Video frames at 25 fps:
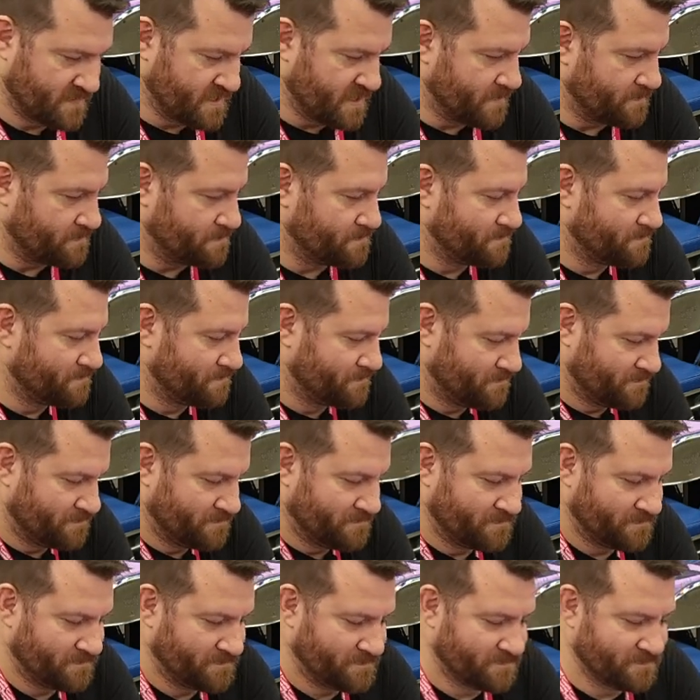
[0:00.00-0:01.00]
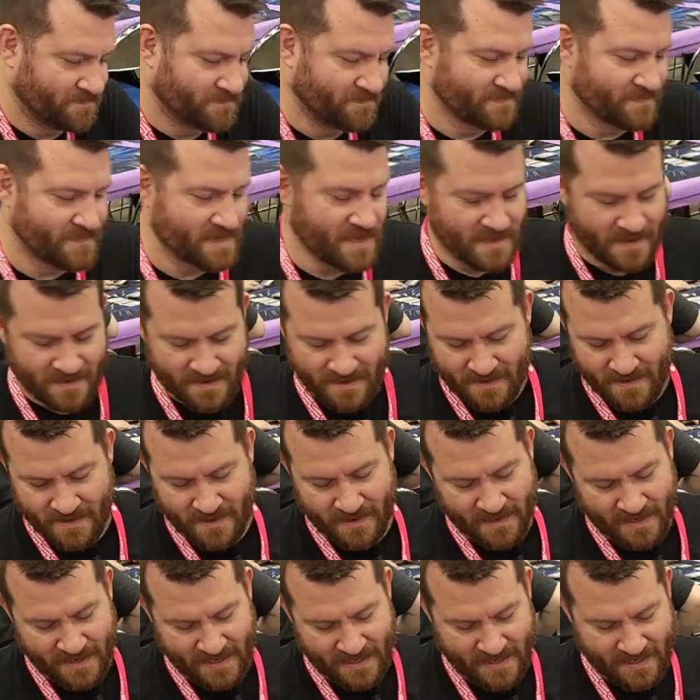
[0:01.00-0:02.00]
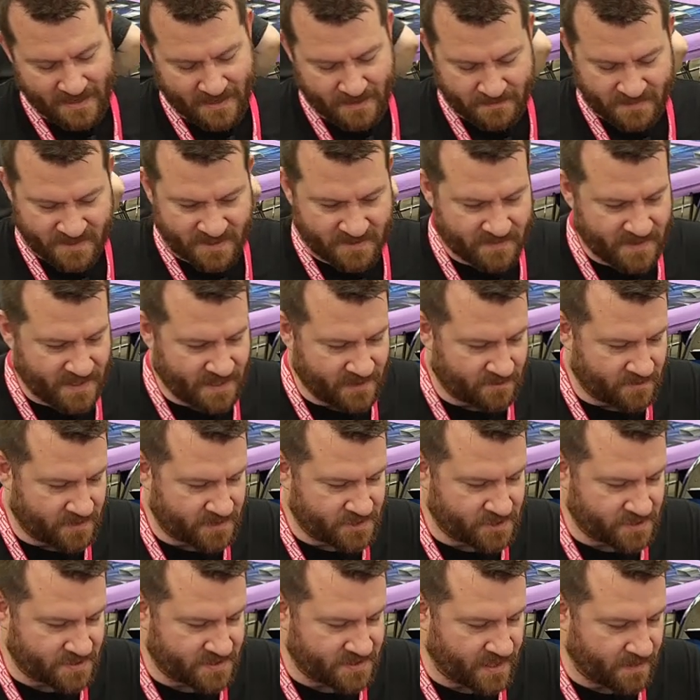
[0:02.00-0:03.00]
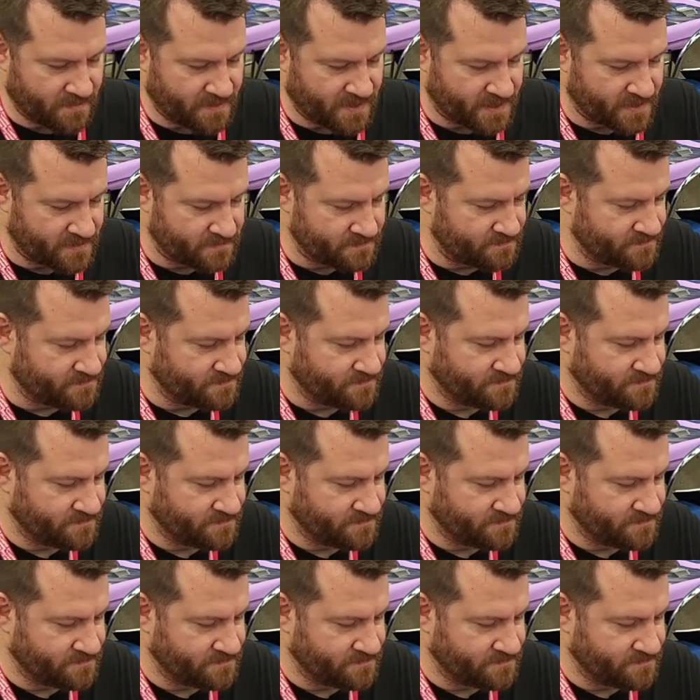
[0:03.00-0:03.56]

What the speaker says: Yep. I'm smelling what you're stepping in.